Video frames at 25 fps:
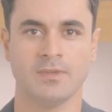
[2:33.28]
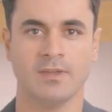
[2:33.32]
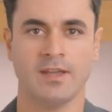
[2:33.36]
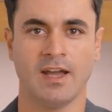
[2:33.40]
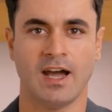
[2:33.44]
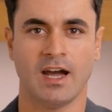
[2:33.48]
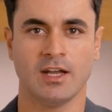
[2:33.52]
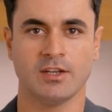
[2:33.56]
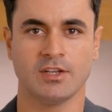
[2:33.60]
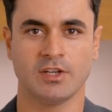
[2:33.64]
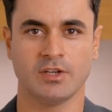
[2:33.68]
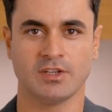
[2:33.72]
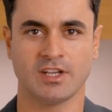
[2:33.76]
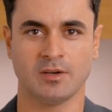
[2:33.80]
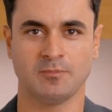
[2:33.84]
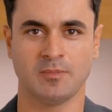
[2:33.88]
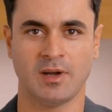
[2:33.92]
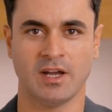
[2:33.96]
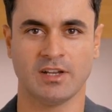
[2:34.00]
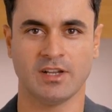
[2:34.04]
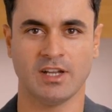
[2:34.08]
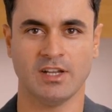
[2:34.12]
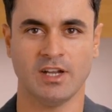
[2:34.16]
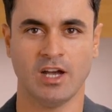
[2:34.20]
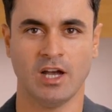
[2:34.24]
How do you
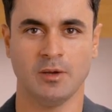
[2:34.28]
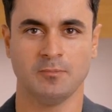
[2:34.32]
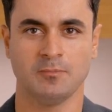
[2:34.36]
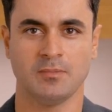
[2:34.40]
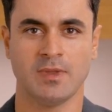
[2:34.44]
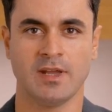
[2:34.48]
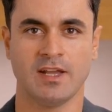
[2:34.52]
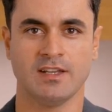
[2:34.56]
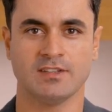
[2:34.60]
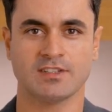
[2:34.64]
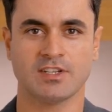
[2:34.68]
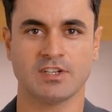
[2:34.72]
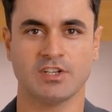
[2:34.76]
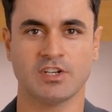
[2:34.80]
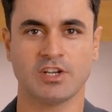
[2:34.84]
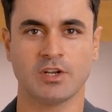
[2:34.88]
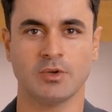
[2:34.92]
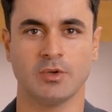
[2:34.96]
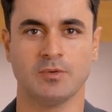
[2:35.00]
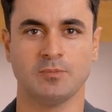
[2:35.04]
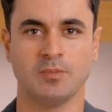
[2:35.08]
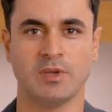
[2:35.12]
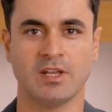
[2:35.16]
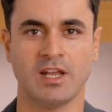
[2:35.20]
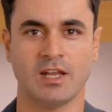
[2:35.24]
debug a complex issue
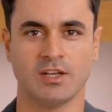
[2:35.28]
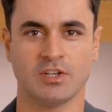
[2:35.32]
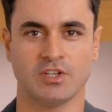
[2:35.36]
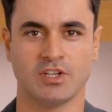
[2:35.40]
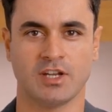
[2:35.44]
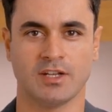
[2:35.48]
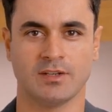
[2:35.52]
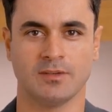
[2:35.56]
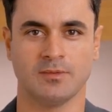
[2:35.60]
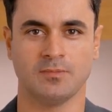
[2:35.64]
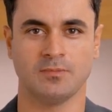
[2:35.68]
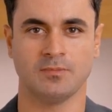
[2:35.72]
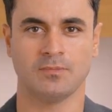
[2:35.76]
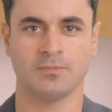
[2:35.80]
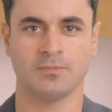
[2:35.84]
in production?